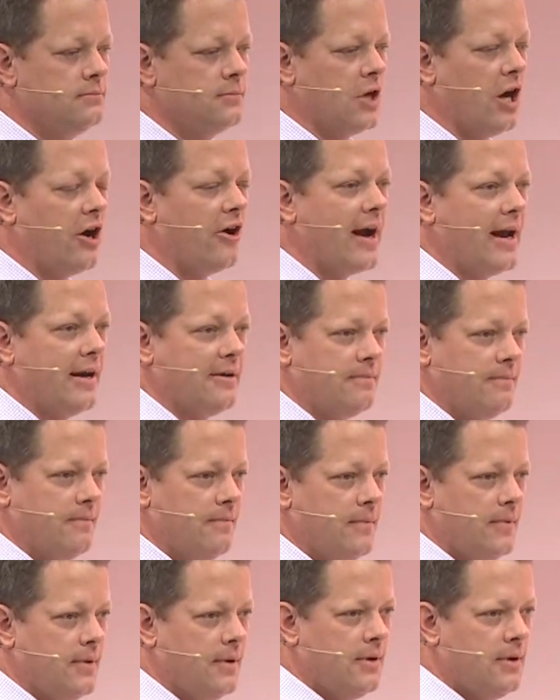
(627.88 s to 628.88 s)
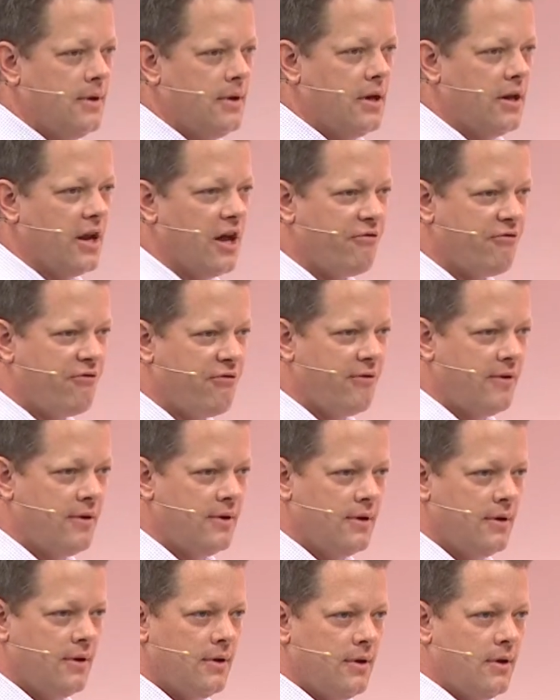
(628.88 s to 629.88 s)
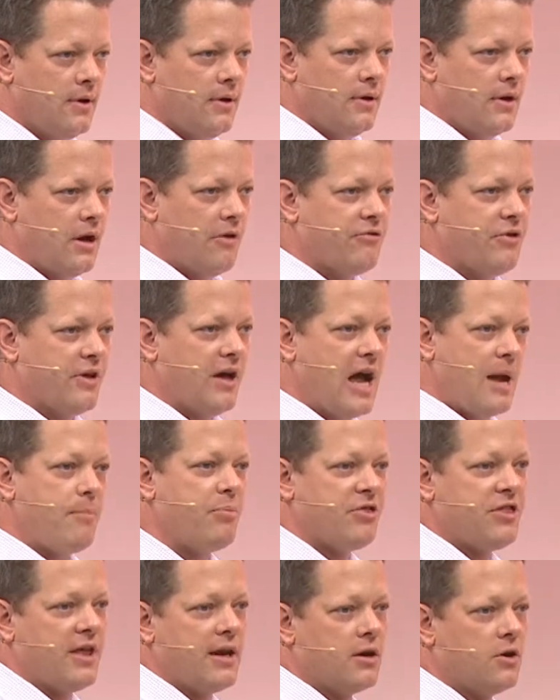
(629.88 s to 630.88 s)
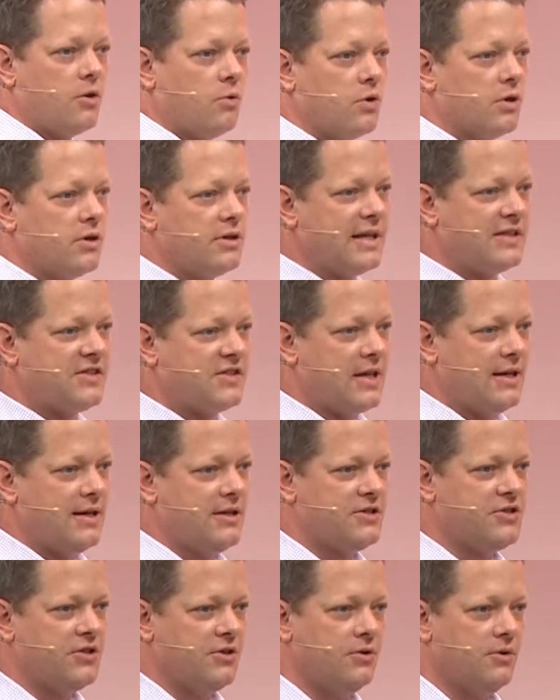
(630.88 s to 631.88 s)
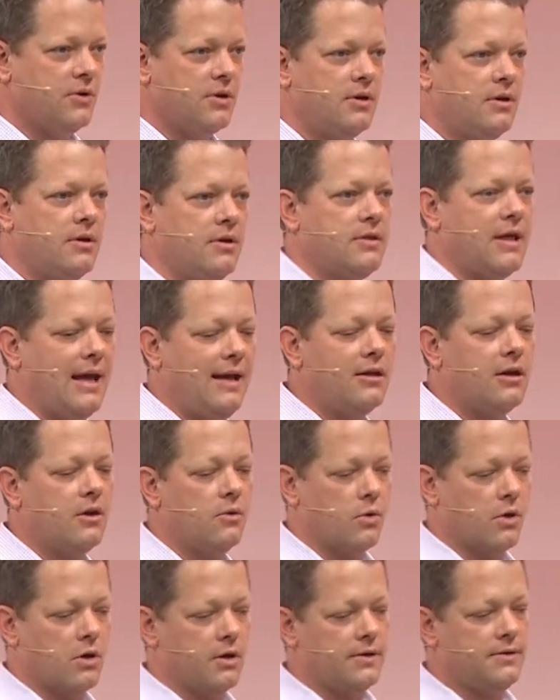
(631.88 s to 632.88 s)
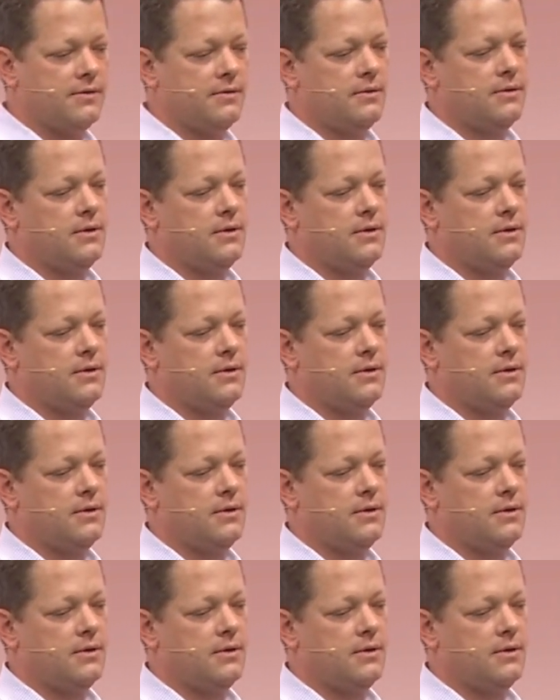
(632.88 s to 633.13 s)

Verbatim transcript: All right, enough of the hypothetical world. Let's get into the hello world.